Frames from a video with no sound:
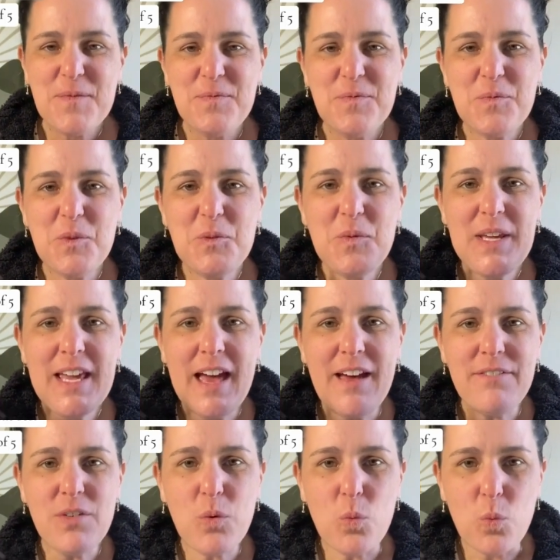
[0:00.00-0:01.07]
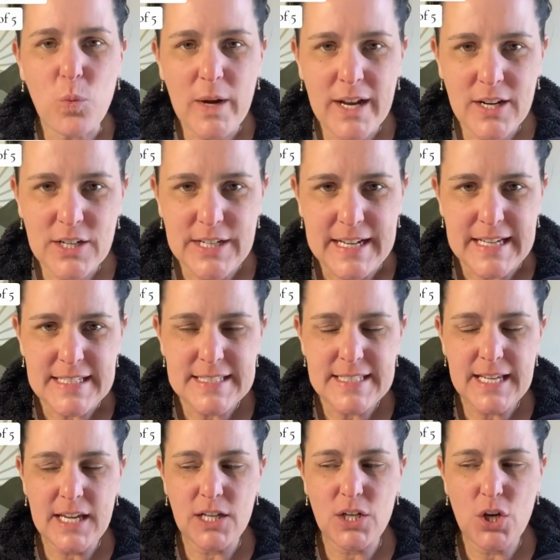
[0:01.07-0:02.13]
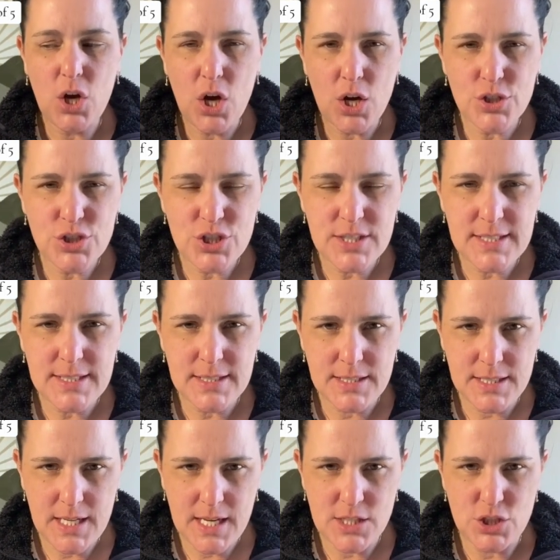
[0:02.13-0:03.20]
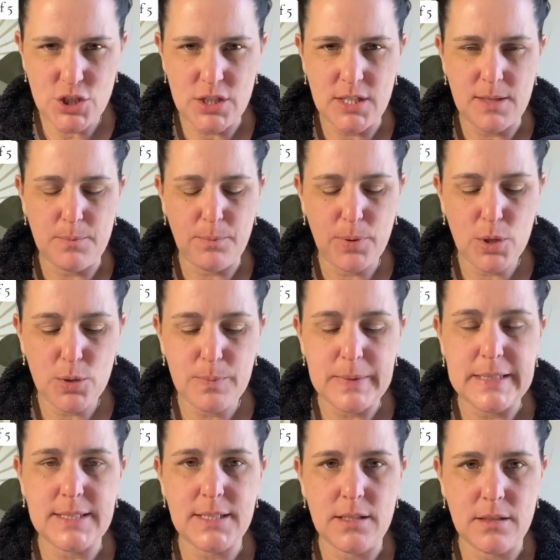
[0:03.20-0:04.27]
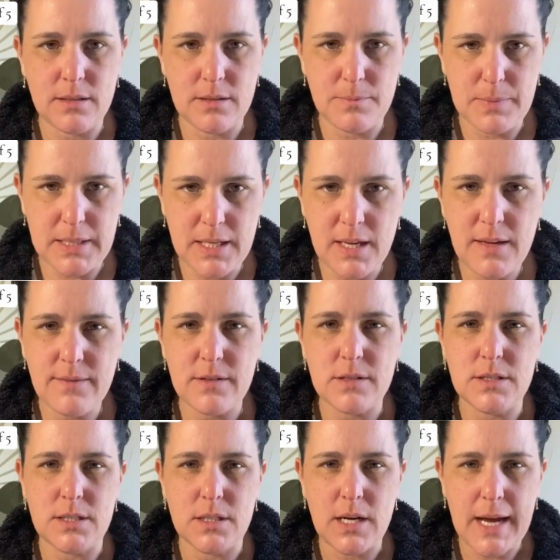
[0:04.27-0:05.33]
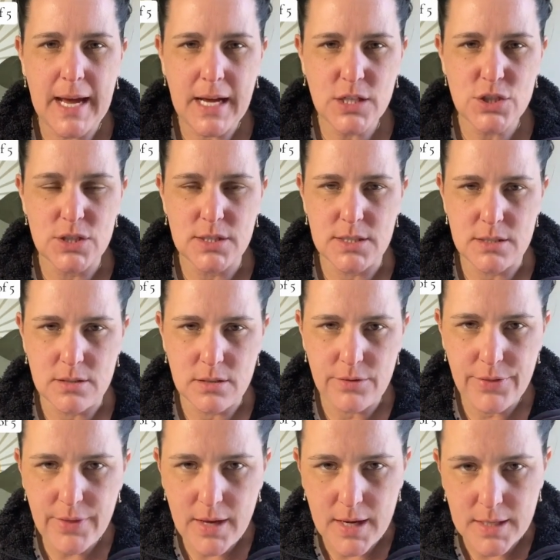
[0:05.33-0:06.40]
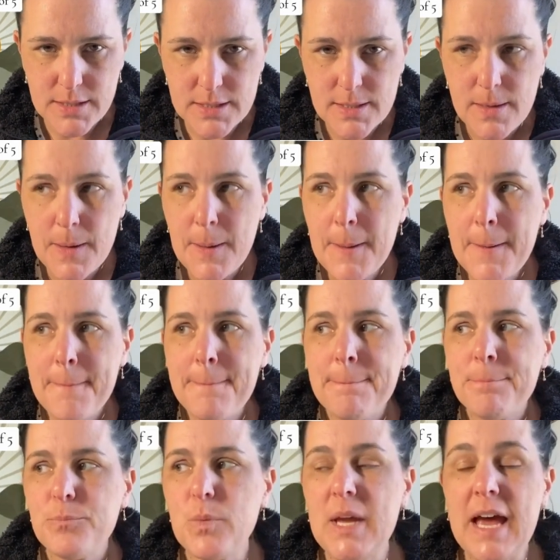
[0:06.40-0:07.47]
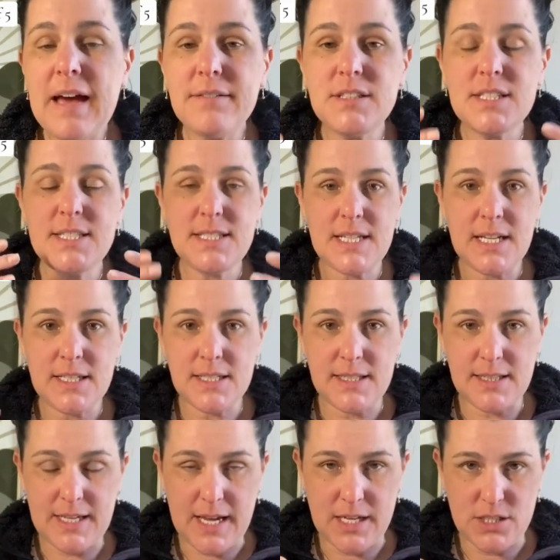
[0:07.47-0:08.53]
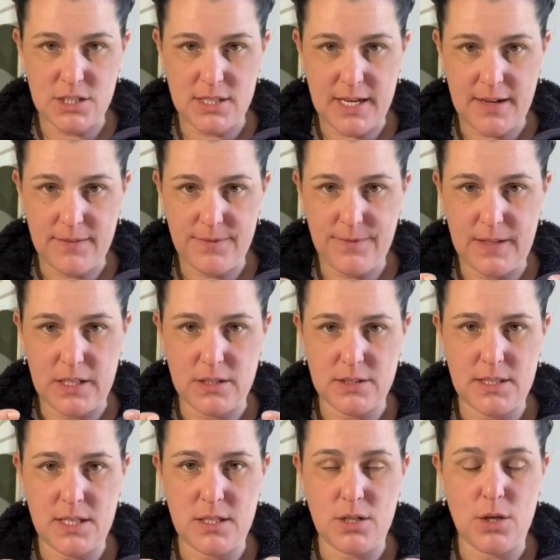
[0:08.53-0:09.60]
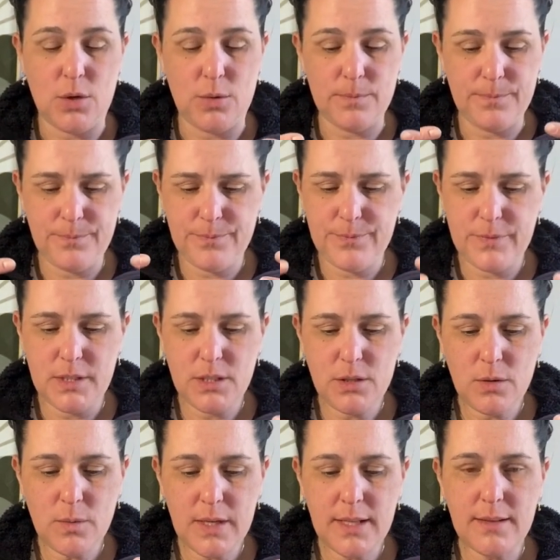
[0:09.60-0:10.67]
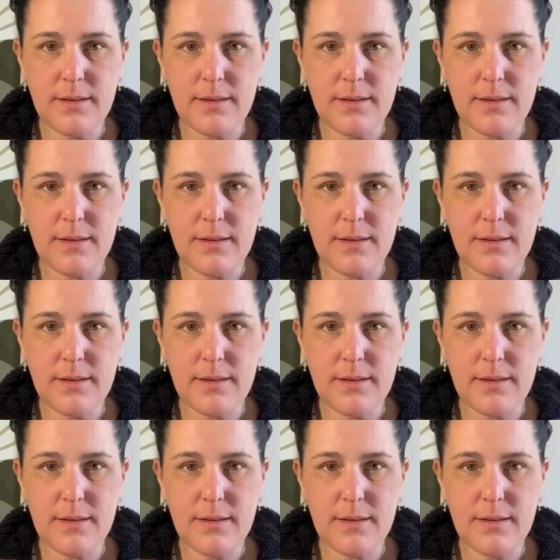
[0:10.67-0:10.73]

When we have awareness and conscious intention and purpose in our behaviors and our actions and our thoughts, we have to stand at the edge of that field and go, you know what?